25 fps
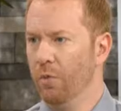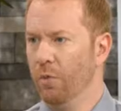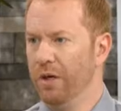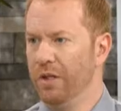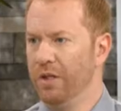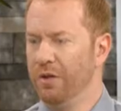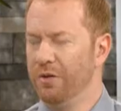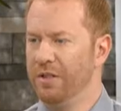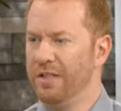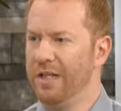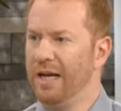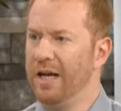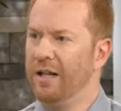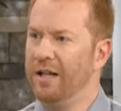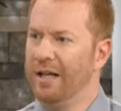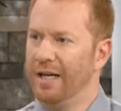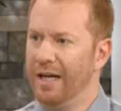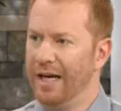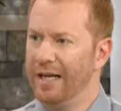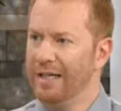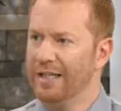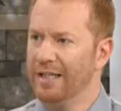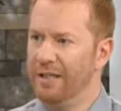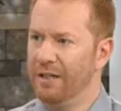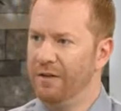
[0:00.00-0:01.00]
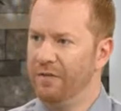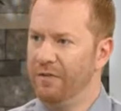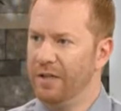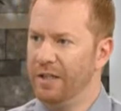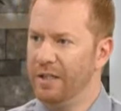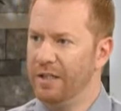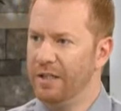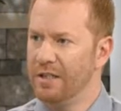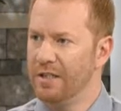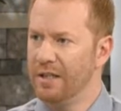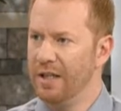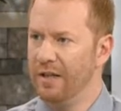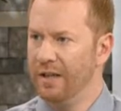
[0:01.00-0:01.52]
what are your daily
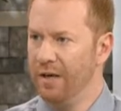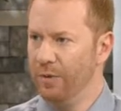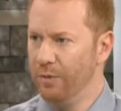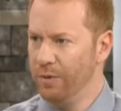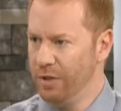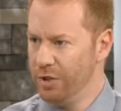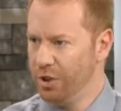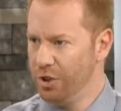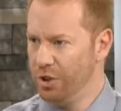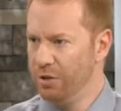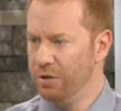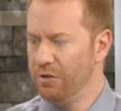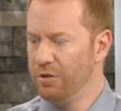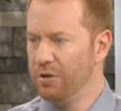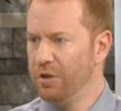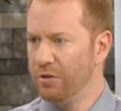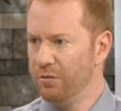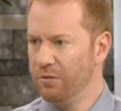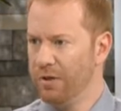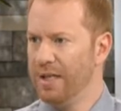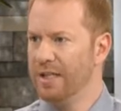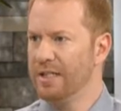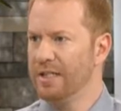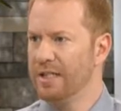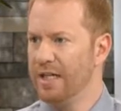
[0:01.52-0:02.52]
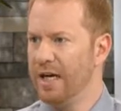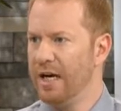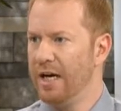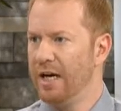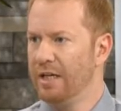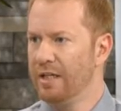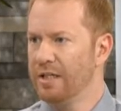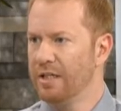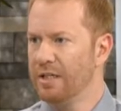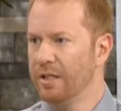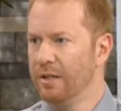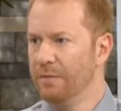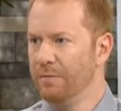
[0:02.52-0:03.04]
activities, and then we choose the right
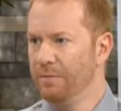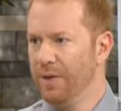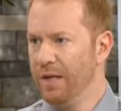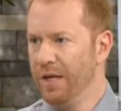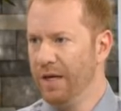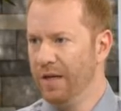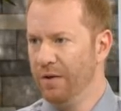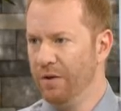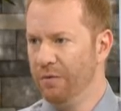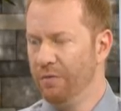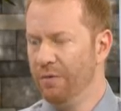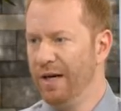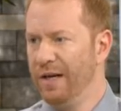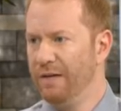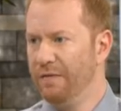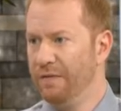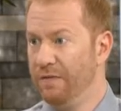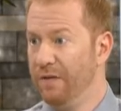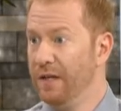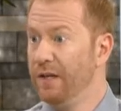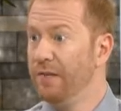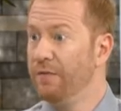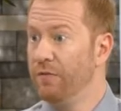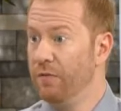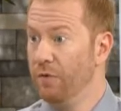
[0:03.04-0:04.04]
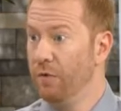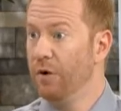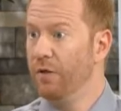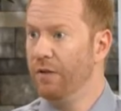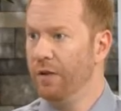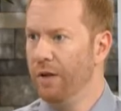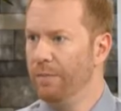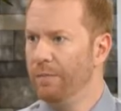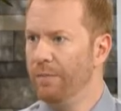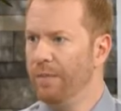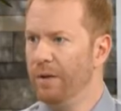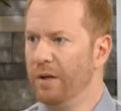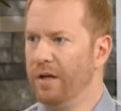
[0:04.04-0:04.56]
size and the right fit for
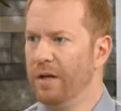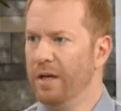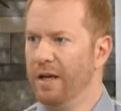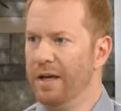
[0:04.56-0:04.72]
them.